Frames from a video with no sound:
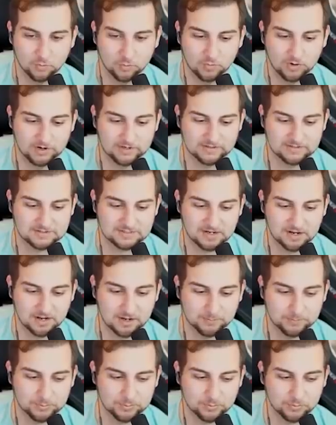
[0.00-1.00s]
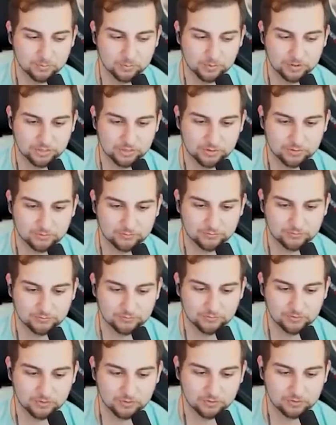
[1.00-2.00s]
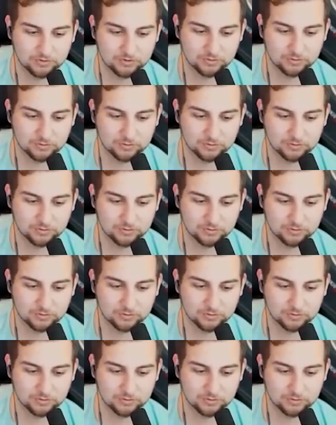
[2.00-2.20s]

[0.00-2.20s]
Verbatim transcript: What is up with your... Hold,